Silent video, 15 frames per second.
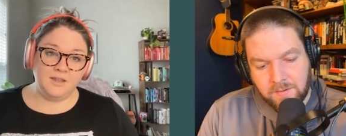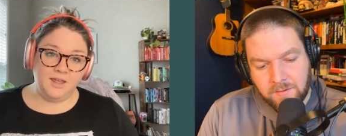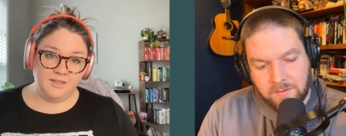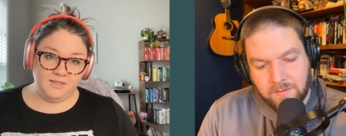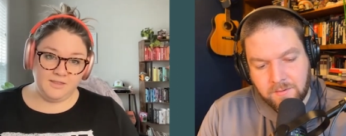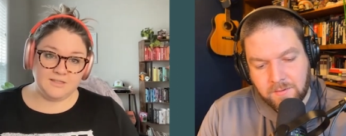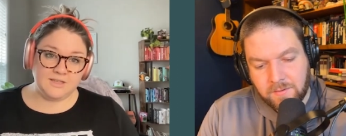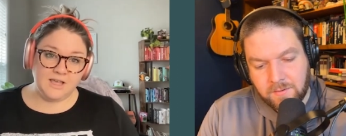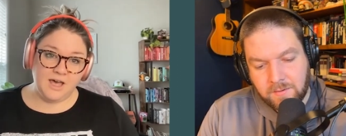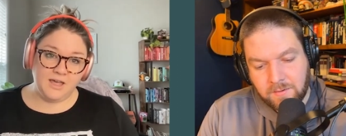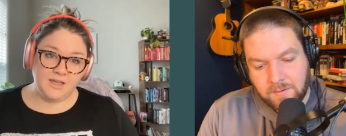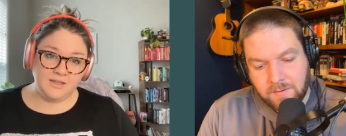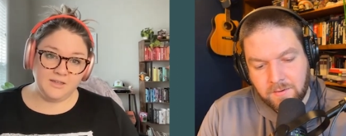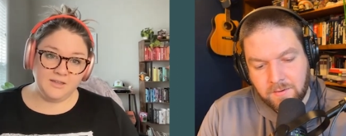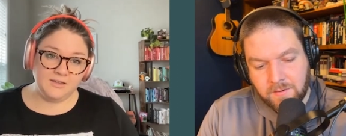Speaker 1: hit this
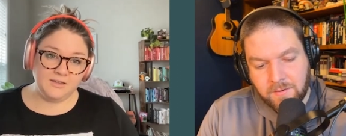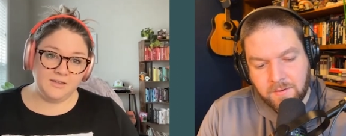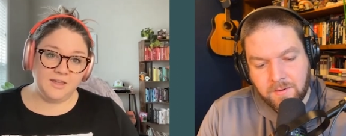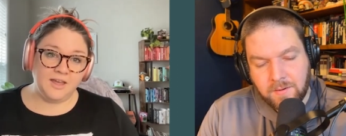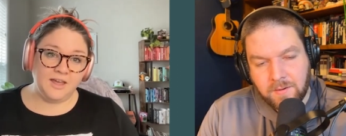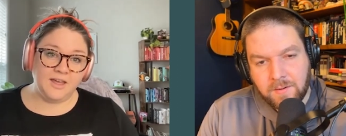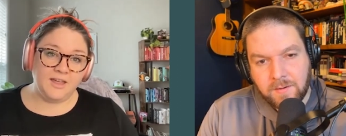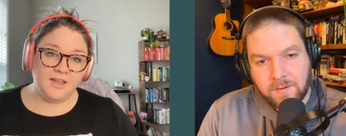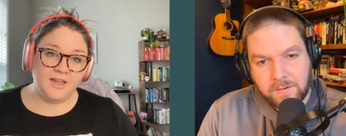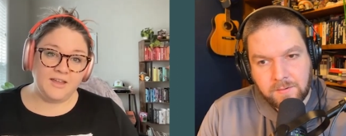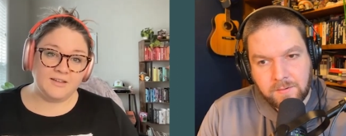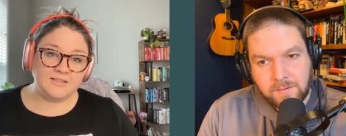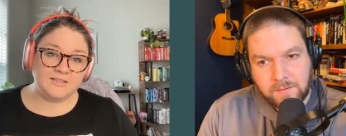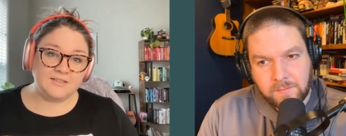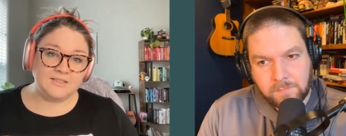guy.
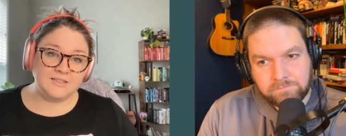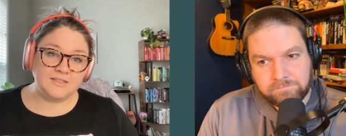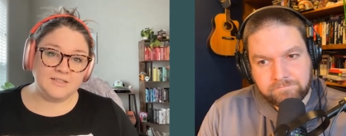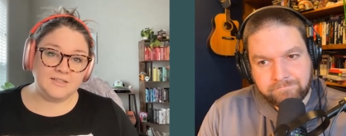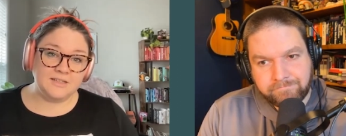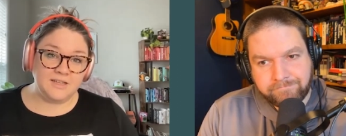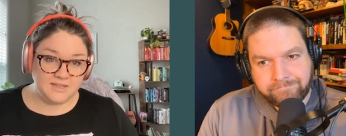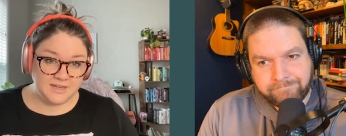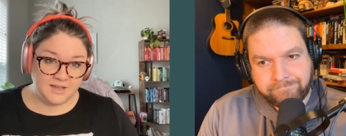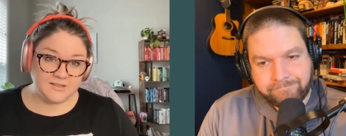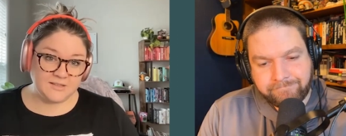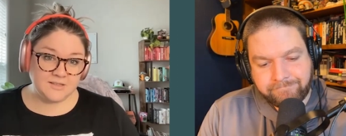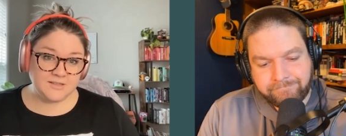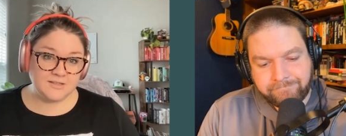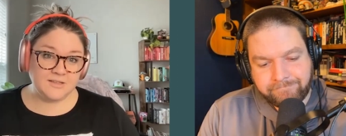And he
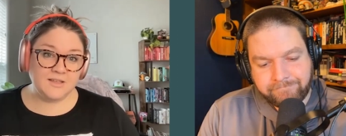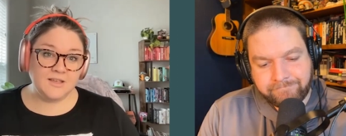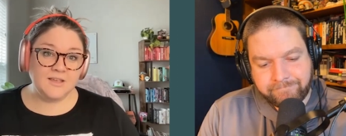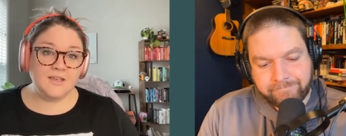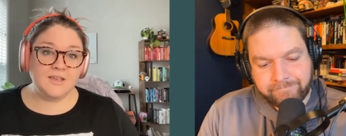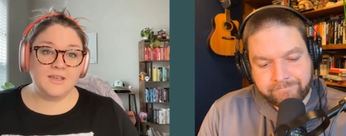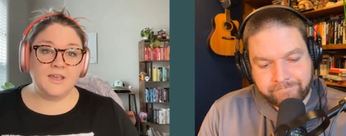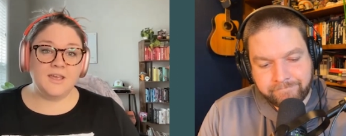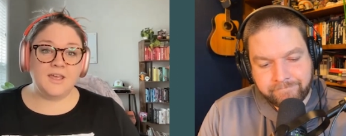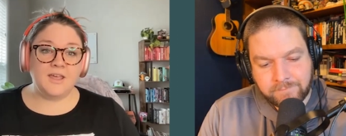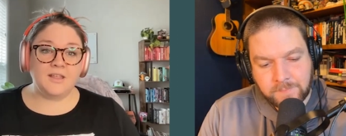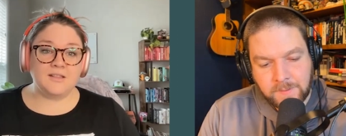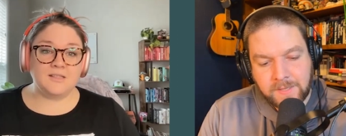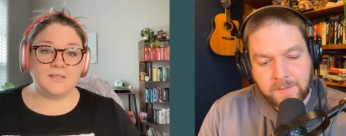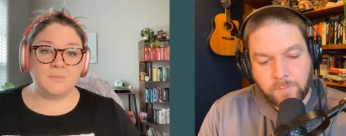does. Mm-hmm.
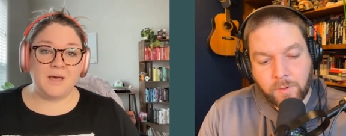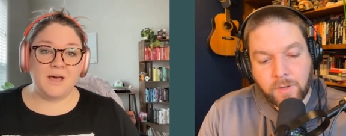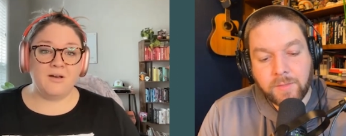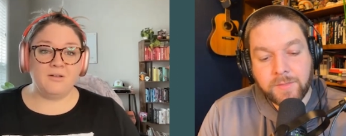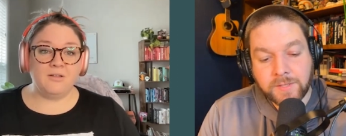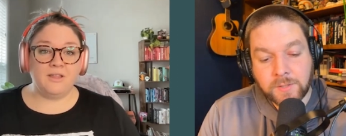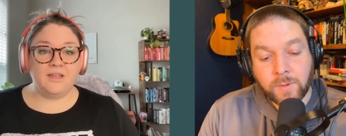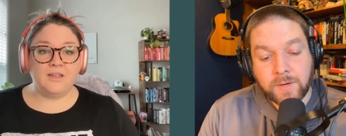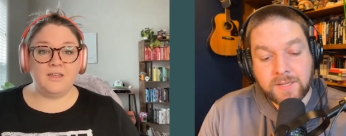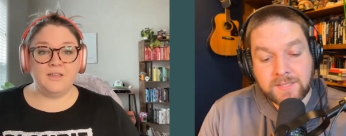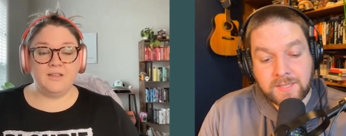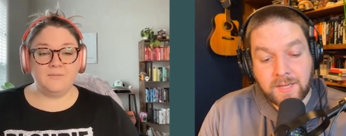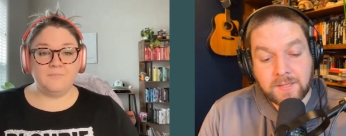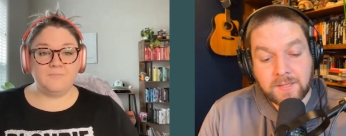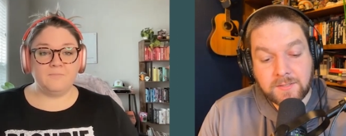And smells. Well, this is what he
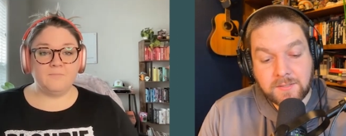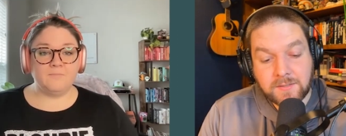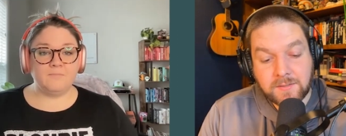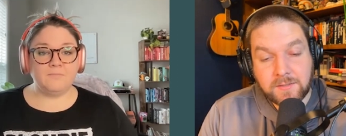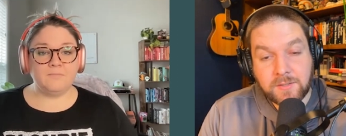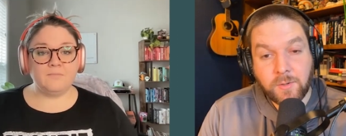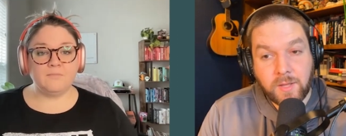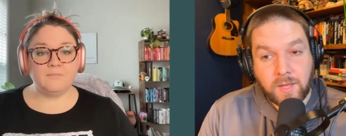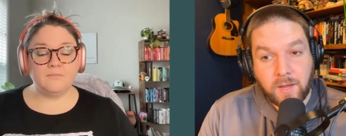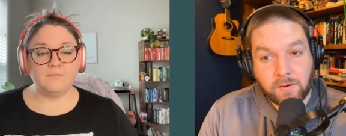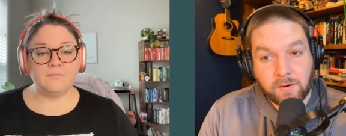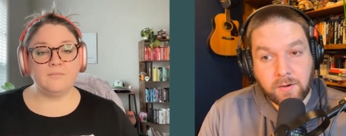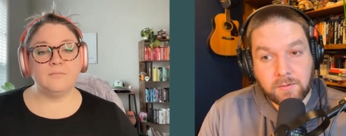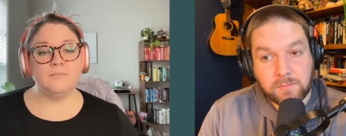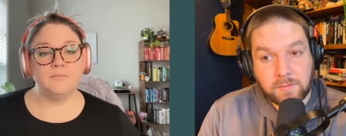
Speaker 2: says to the
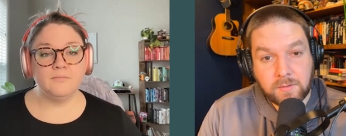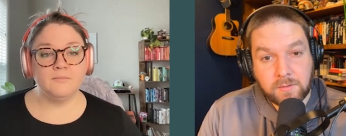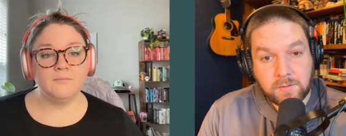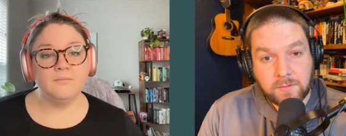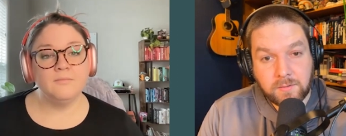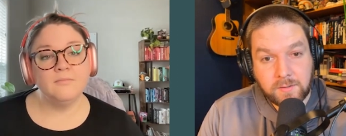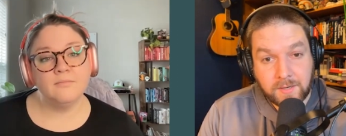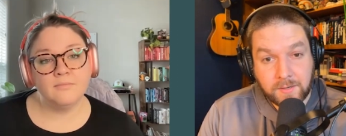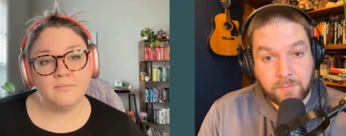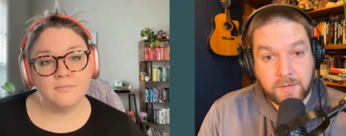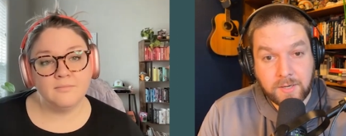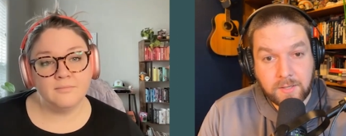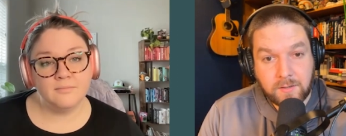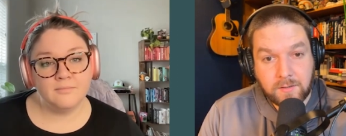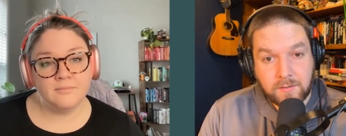arrow. Can I
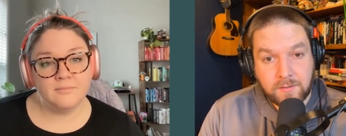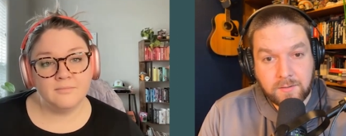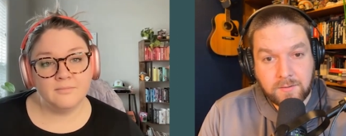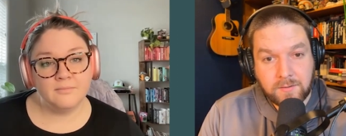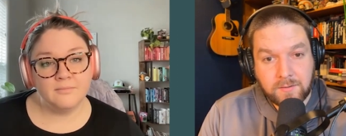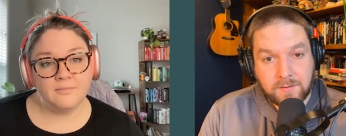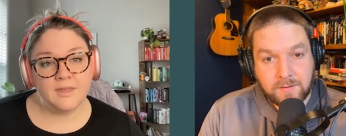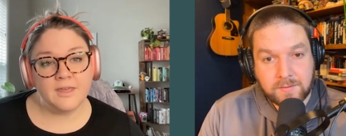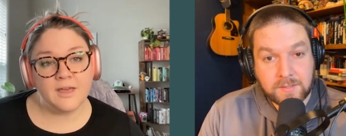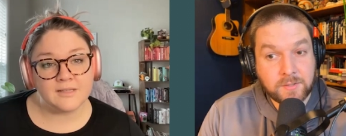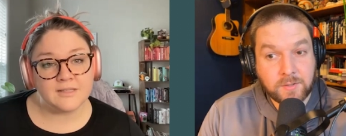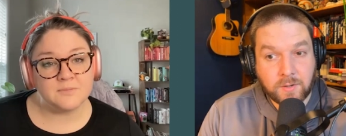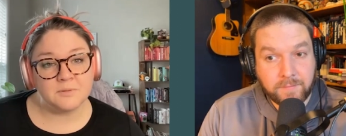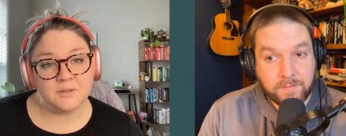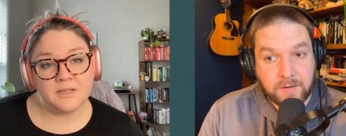read it?
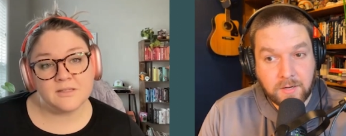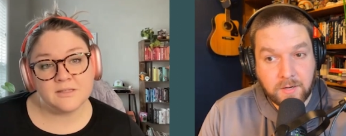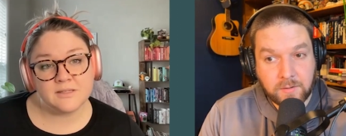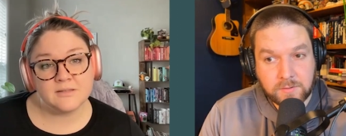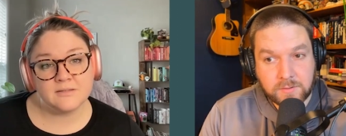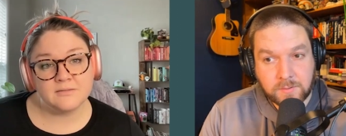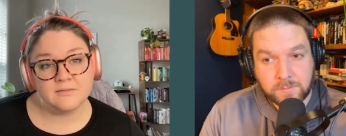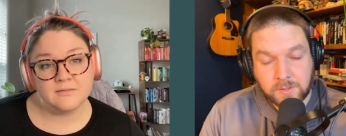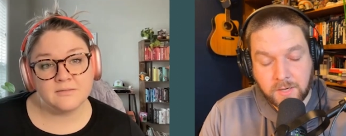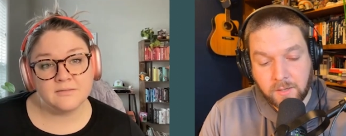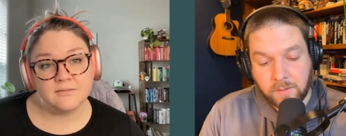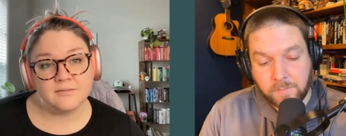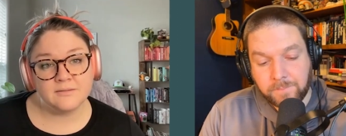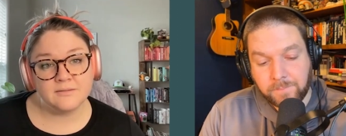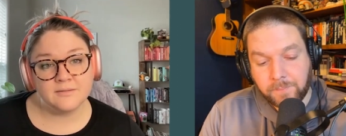Since yes, you have please. any notes, I'm trying to
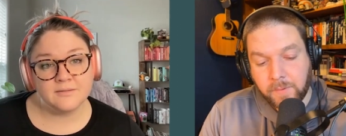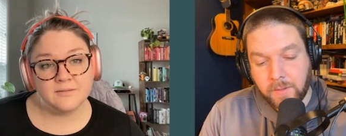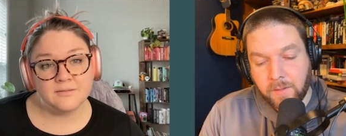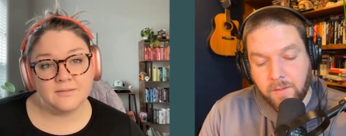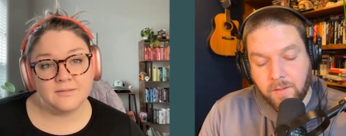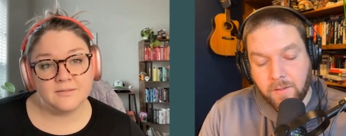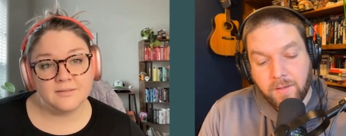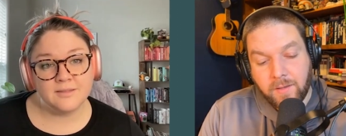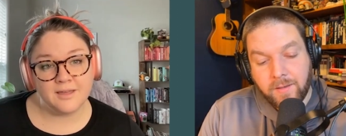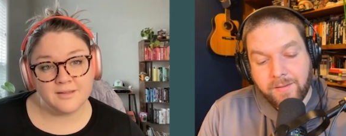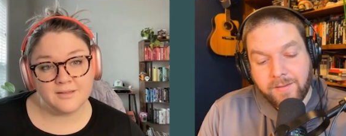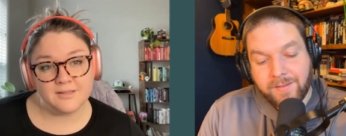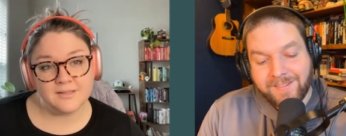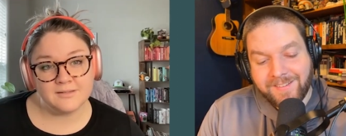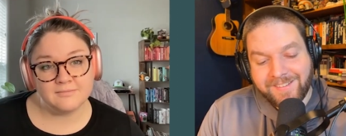help.
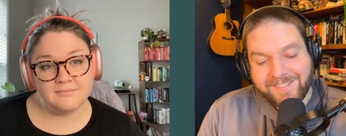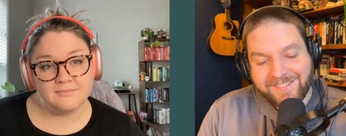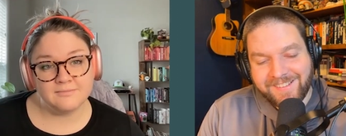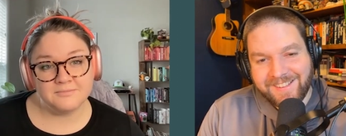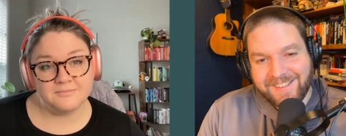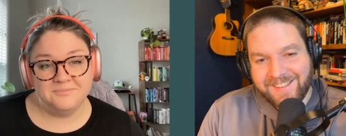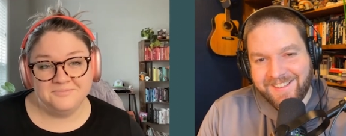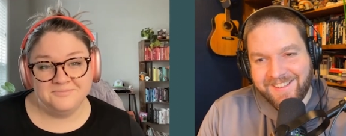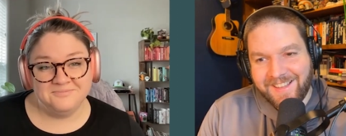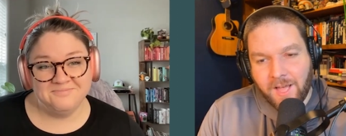Thanks. Uh,